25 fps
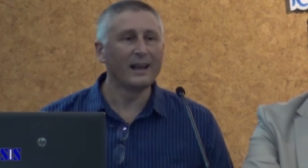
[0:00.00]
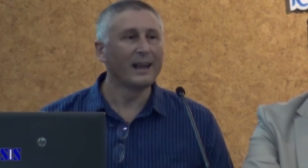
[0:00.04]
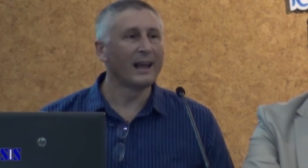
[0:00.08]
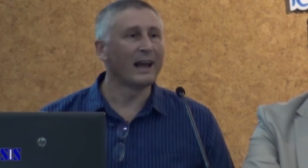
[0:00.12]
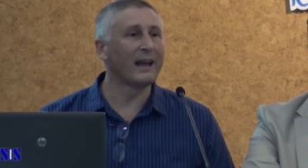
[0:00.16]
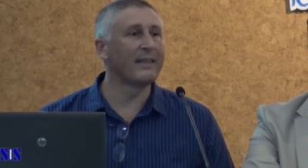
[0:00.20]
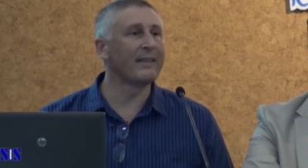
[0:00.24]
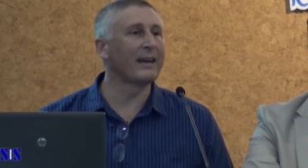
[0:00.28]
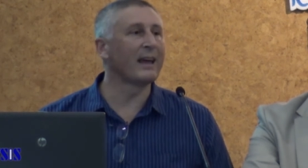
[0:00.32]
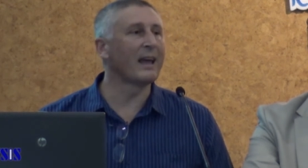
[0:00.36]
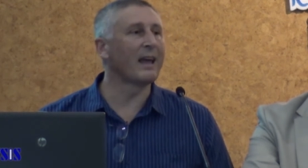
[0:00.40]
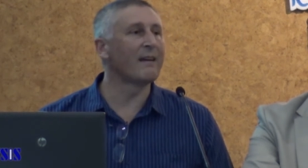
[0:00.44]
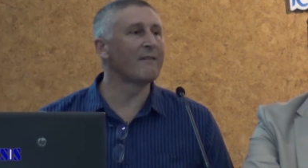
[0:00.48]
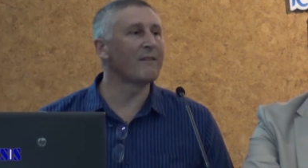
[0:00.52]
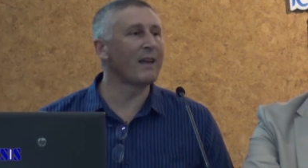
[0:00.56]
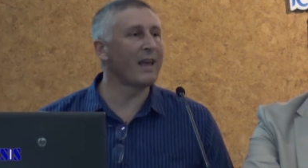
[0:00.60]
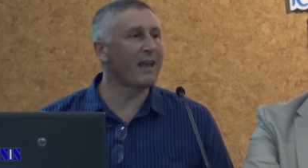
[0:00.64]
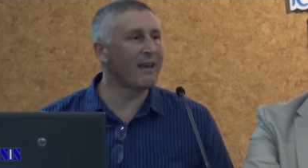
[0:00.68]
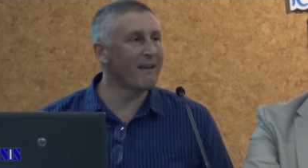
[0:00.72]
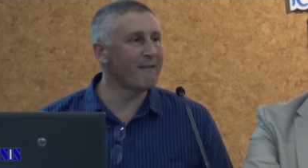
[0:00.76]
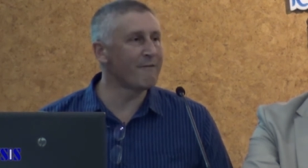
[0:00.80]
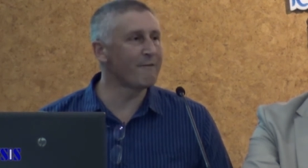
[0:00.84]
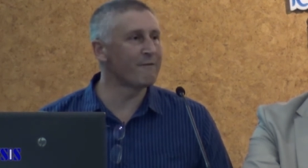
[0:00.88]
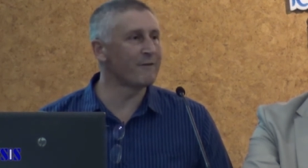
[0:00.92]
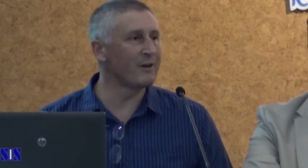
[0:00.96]
and they have
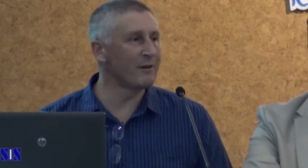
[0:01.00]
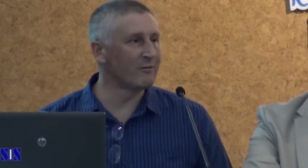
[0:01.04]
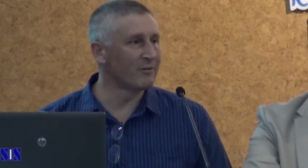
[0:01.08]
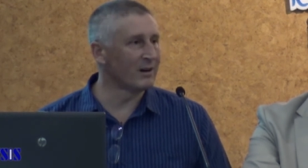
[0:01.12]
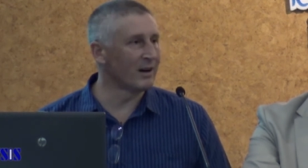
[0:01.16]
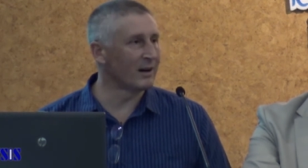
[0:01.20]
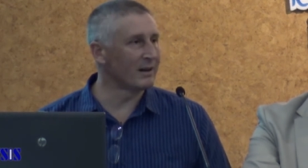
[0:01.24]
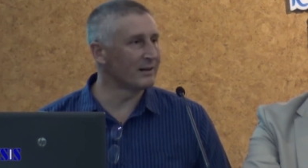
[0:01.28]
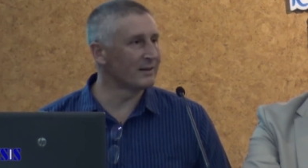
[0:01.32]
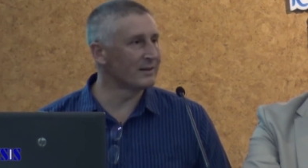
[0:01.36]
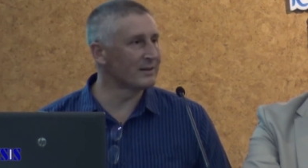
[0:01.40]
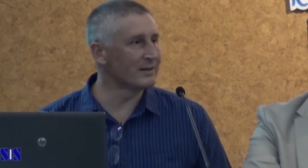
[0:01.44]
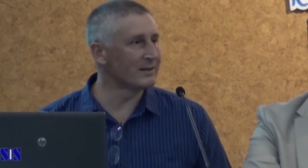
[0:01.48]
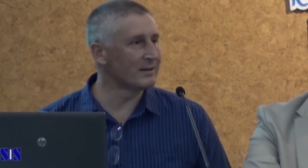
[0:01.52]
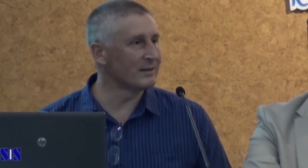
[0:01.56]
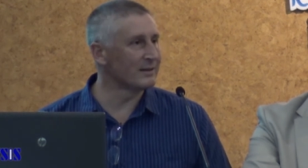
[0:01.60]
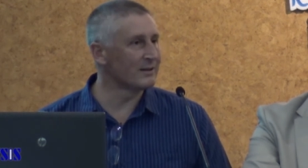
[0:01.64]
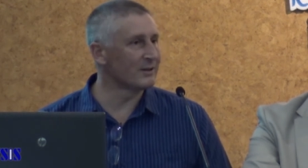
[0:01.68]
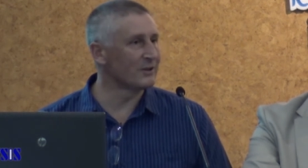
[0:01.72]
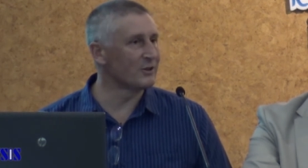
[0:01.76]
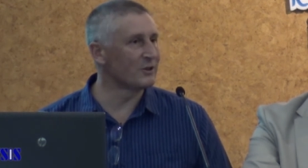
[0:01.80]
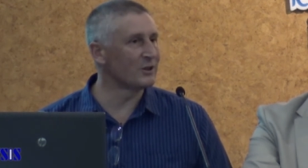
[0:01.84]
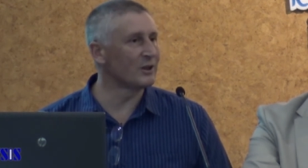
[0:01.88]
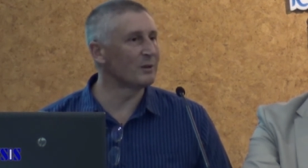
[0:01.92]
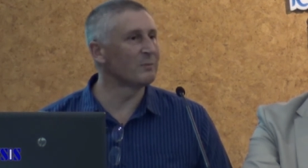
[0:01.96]
every right to
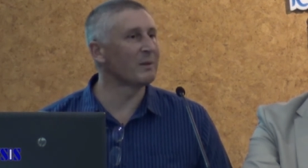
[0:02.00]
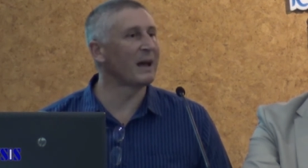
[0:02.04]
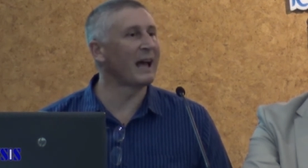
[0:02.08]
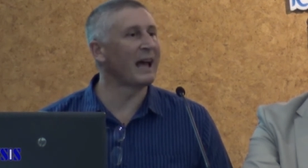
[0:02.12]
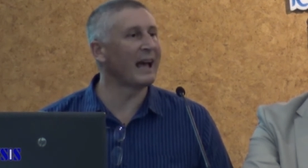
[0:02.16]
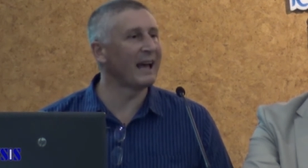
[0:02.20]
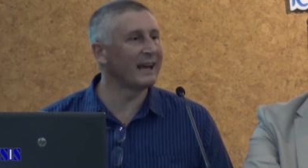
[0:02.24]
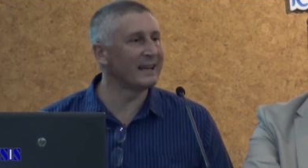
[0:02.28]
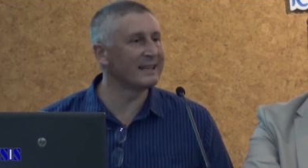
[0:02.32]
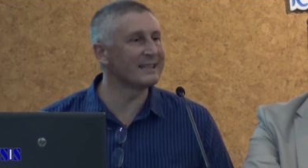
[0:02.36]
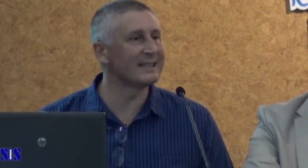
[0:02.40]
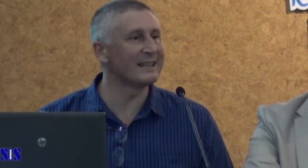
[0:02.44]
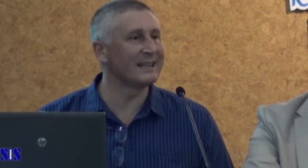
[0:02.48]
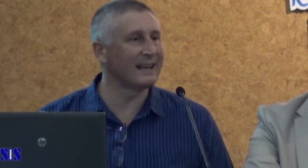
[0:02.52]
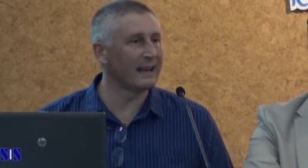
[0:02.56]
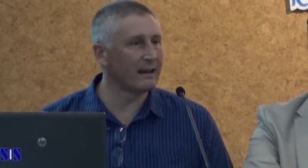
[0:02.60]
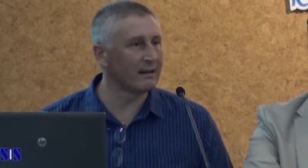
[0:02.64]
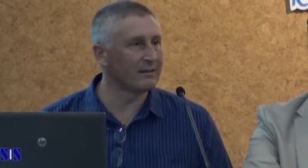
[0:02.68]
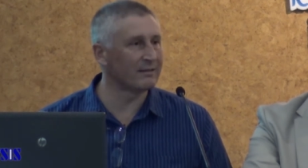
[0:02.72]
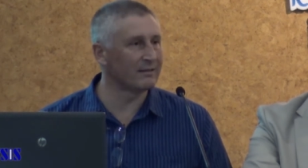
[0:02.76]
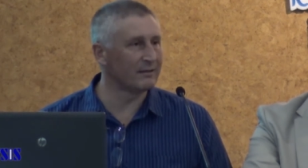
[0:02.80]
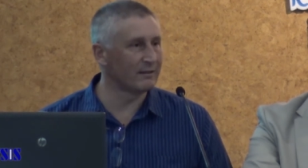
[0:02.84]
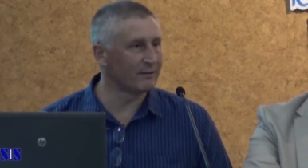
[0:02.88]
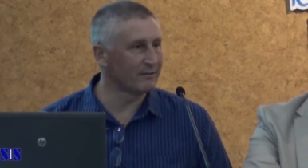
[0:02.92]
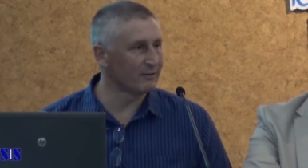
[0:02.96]
citizenship as an
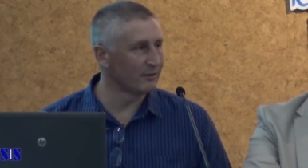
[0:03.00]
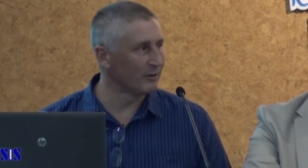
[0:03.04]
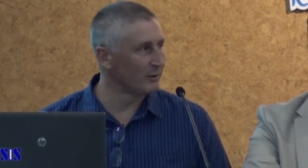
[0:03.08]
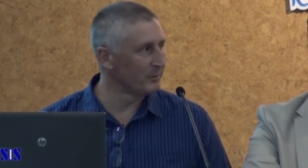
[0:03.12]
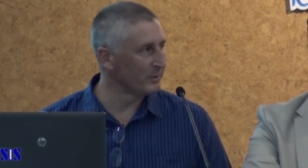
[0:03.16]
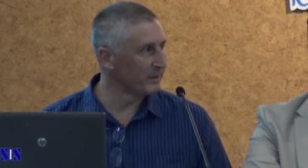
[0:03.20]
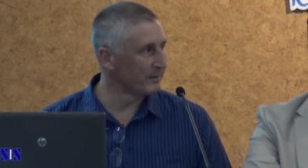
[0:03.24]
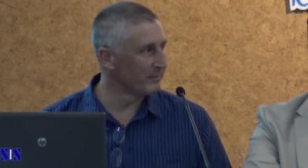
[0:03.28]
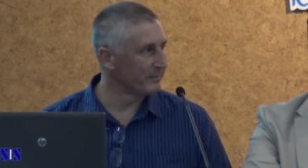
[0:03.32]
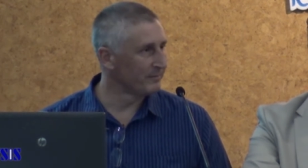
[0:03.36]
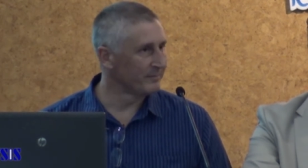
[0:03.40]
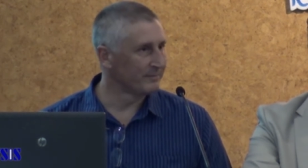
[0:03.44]
ethnic group.